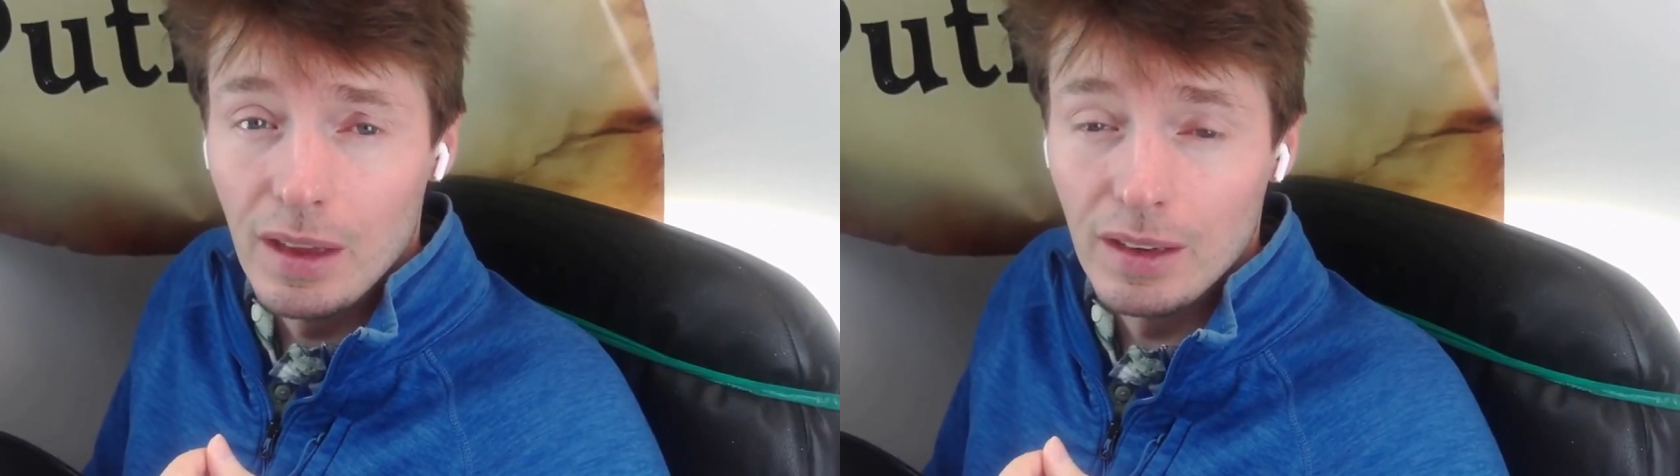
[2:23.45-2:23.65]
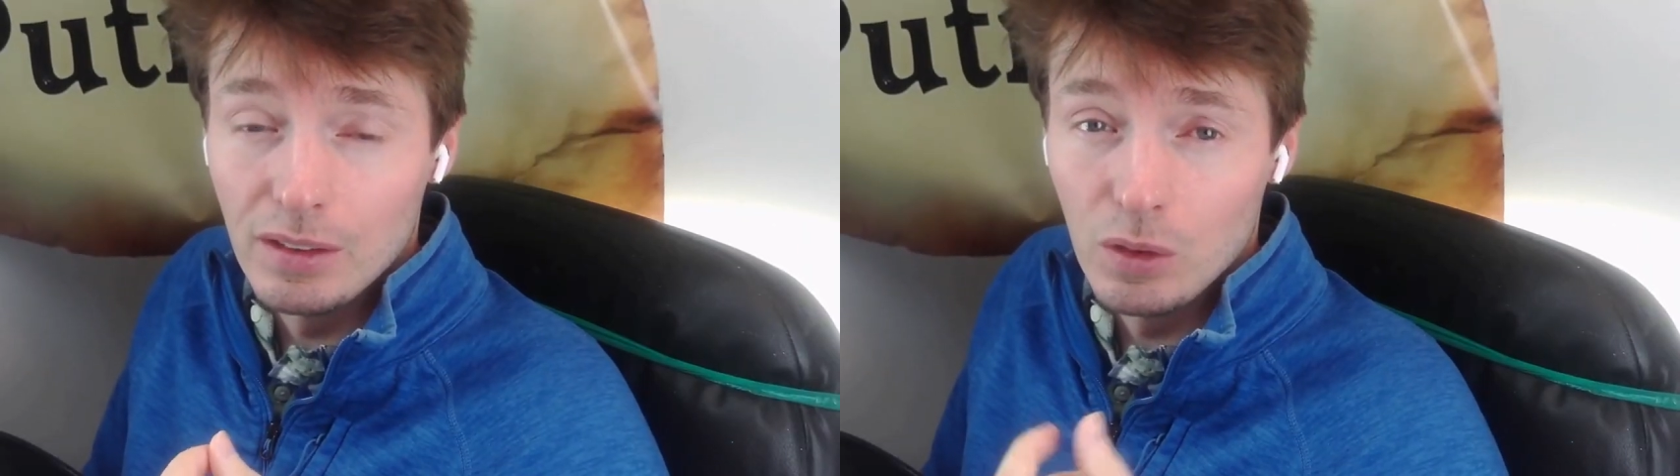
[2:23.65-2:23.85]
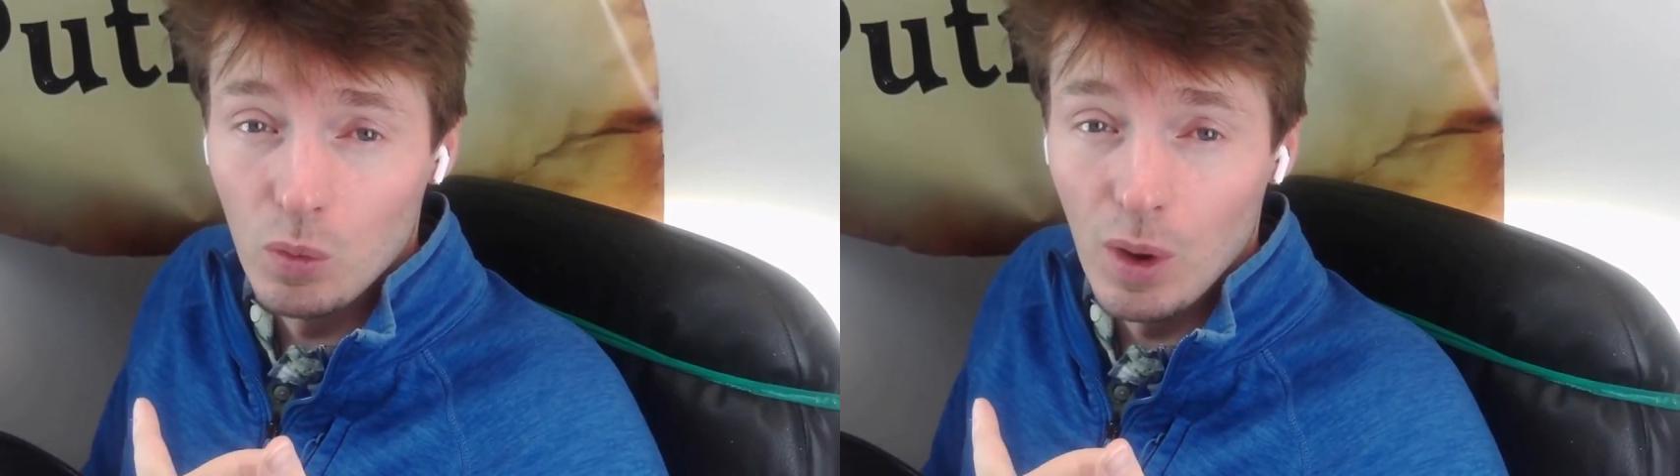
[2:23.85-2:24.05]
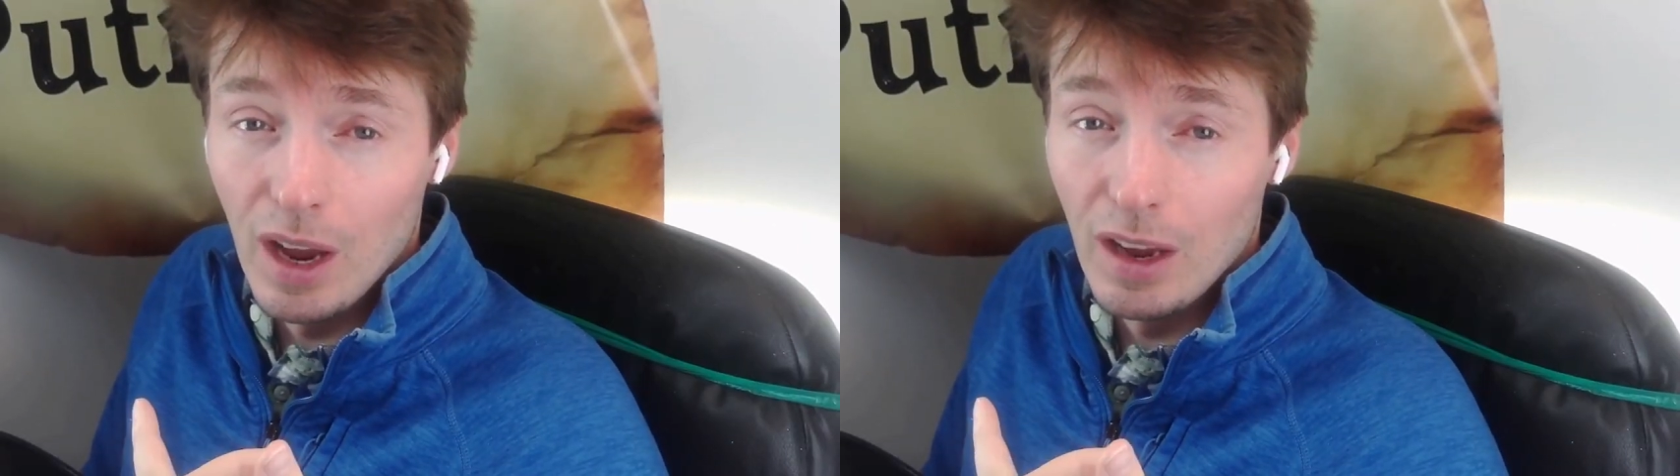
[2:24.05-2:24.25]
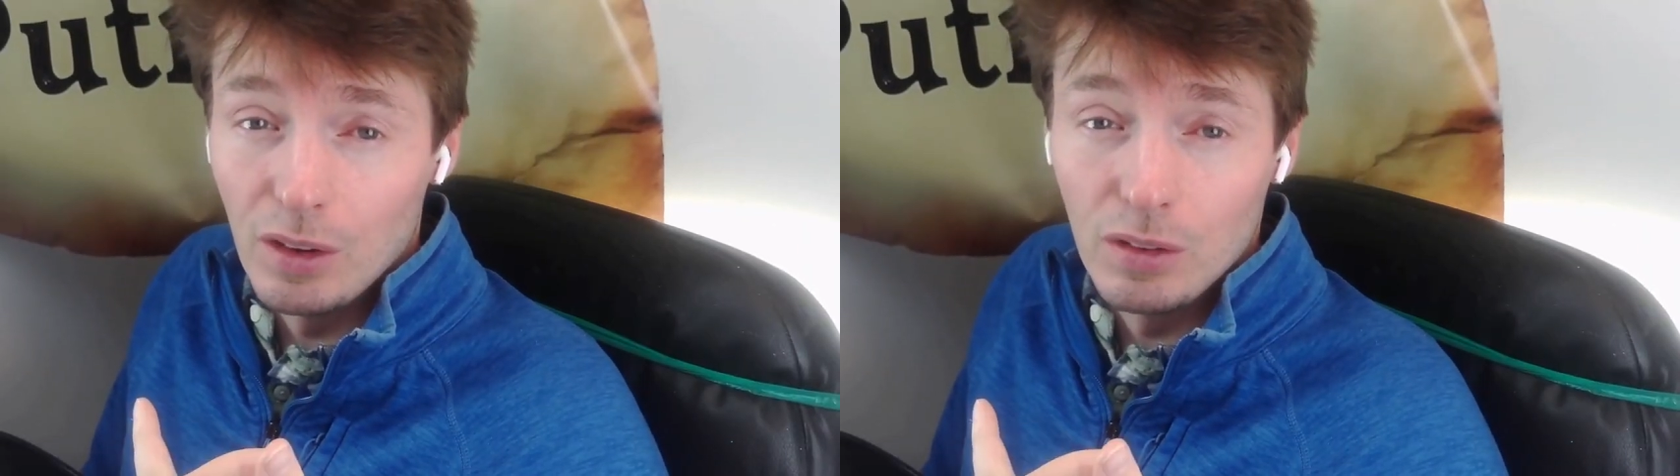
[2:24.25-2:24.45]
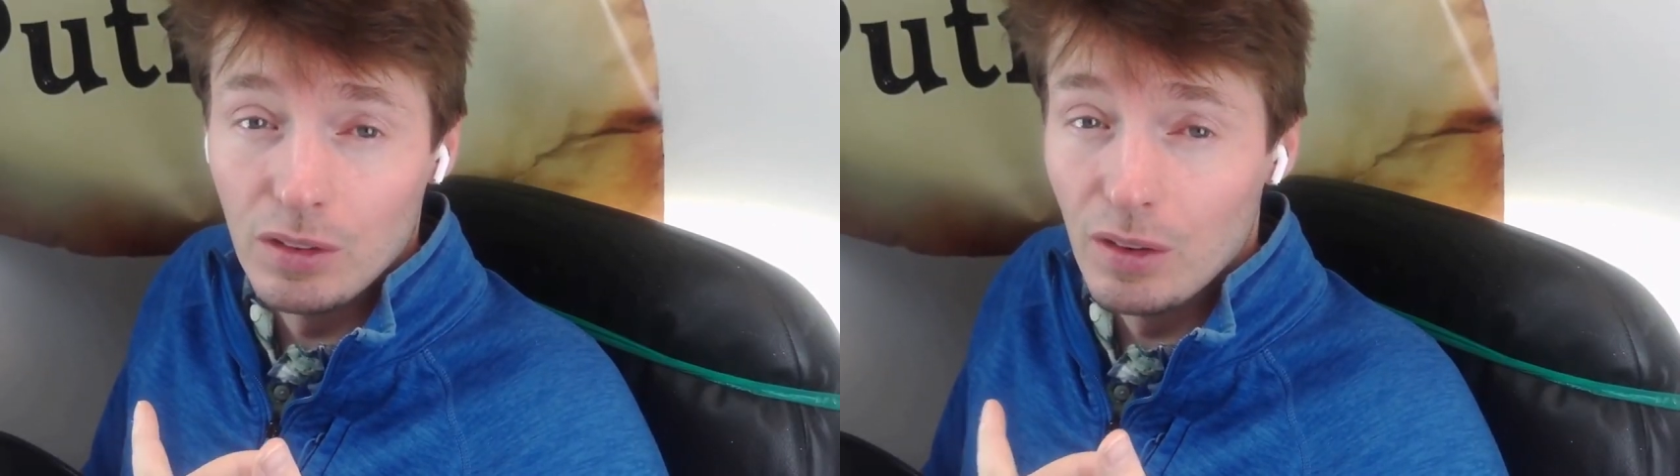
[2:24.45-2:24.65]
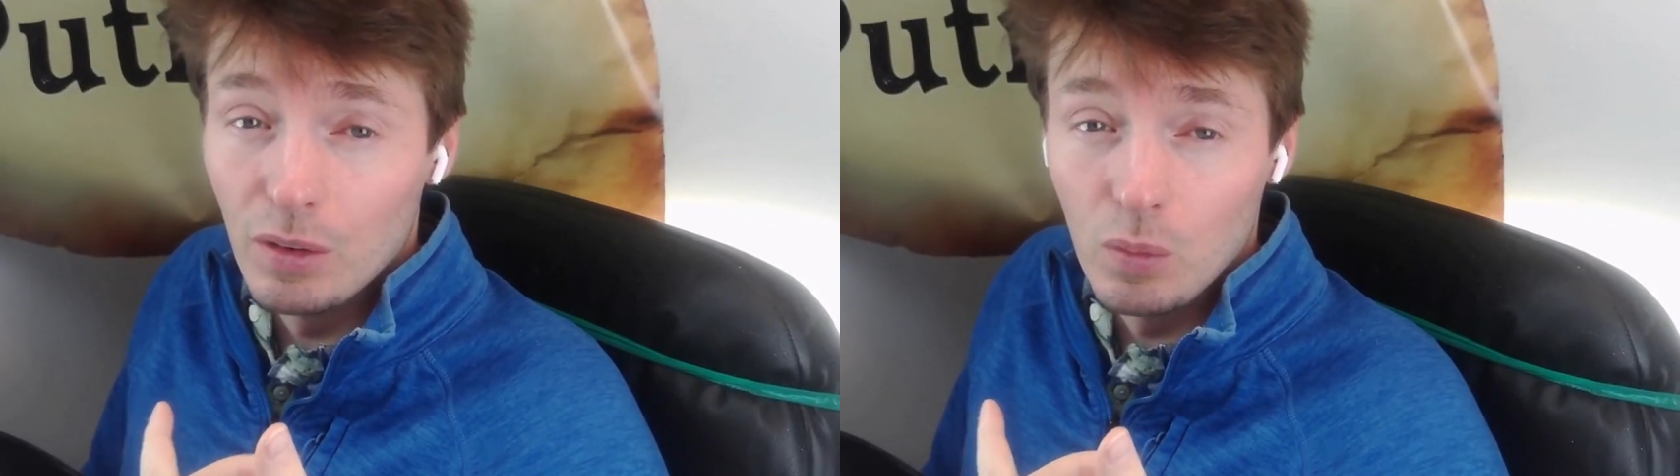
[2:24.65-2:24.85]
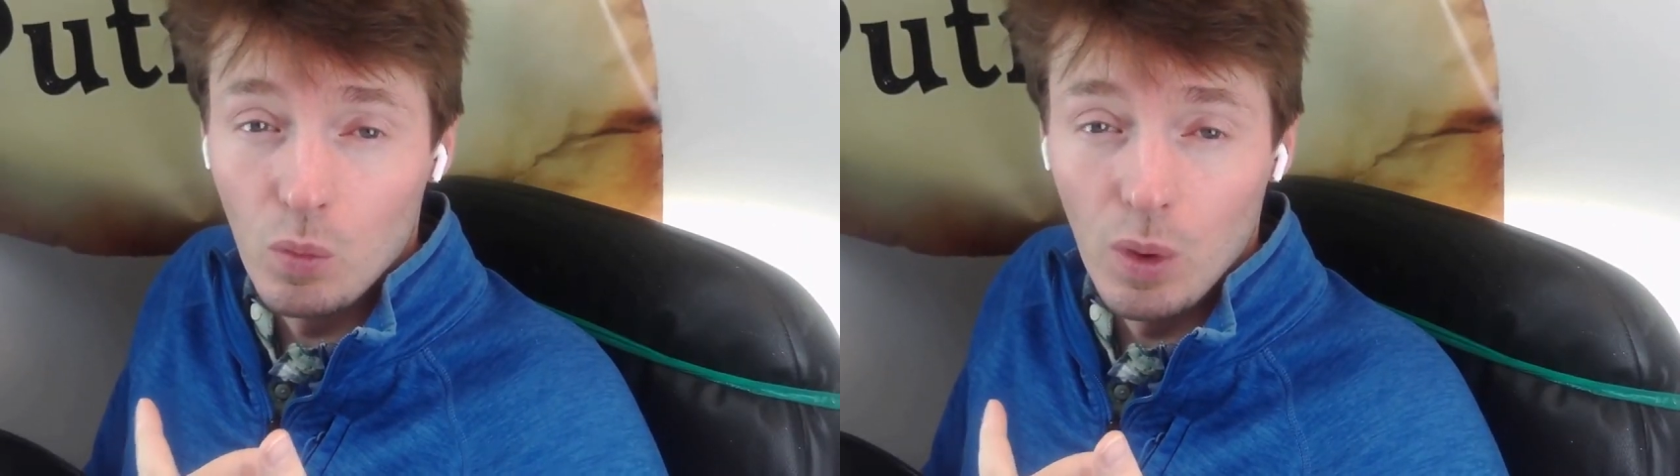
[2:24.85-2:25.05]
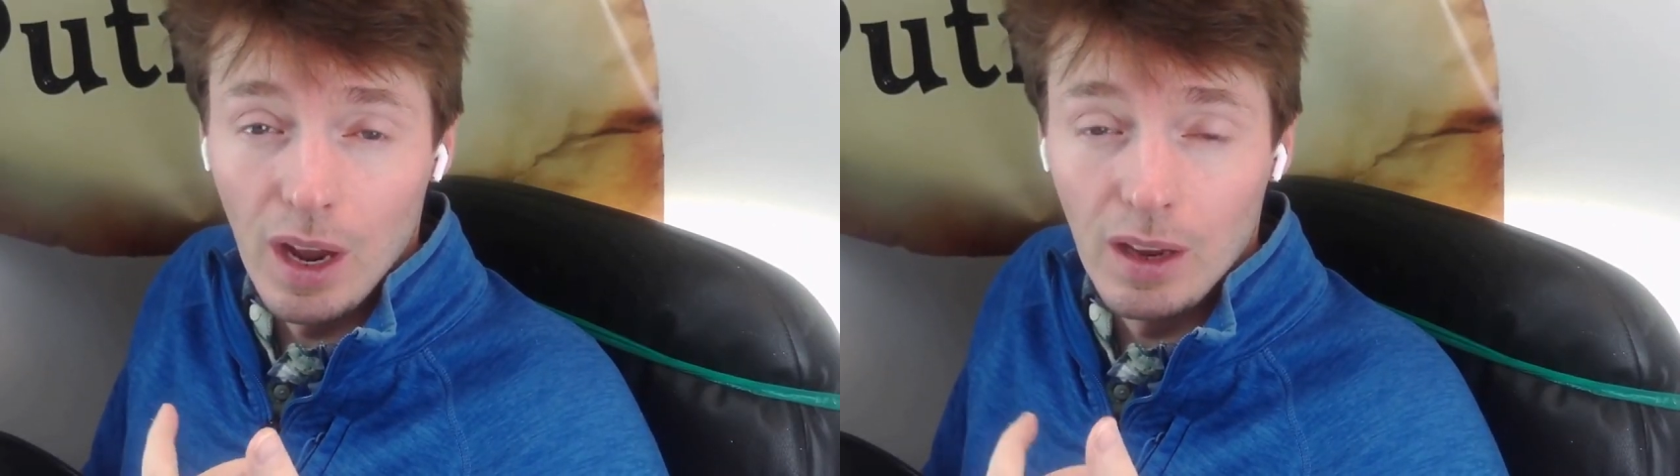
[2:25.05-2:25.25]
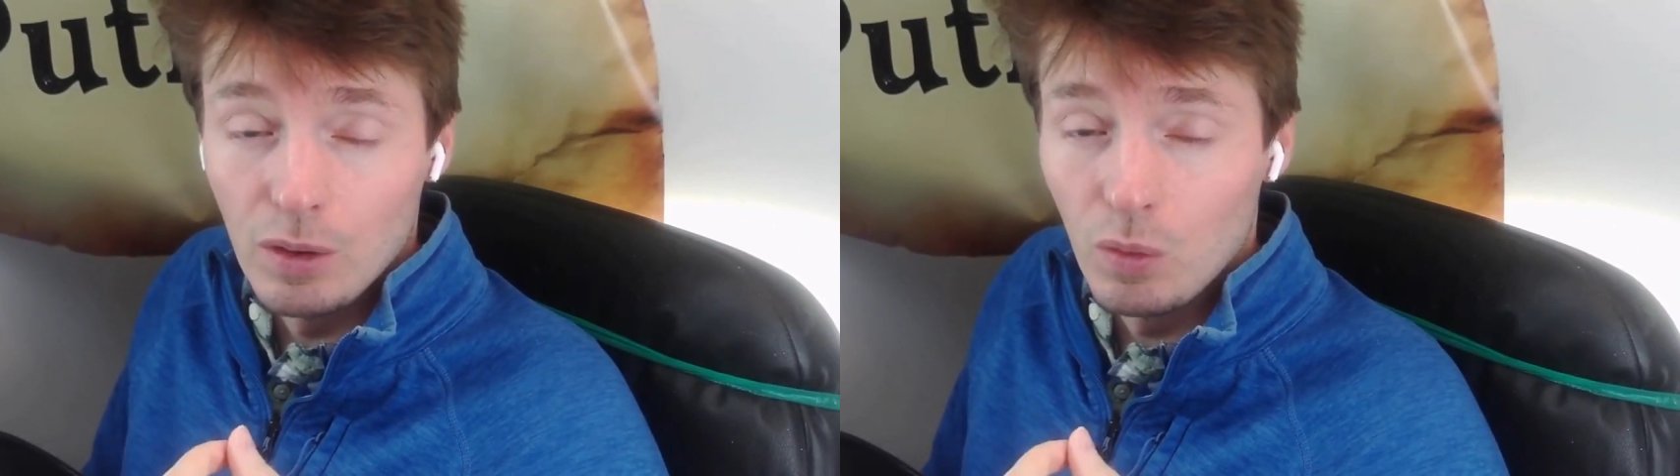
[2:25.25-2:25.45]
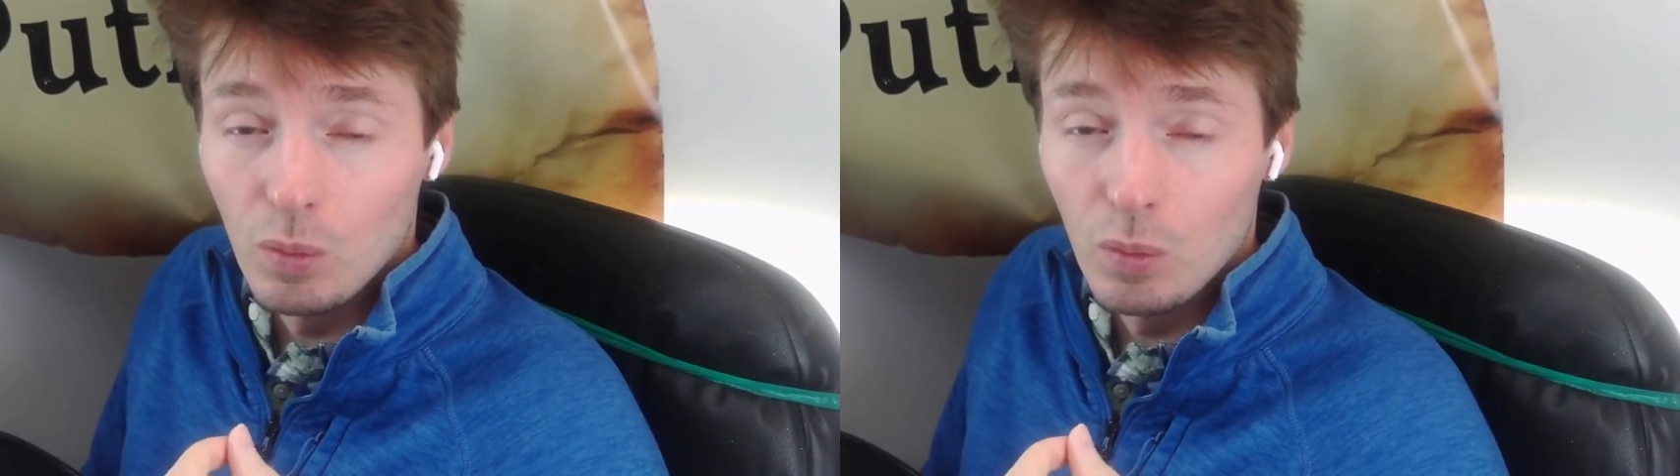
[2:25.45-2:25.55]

it's the wild, wild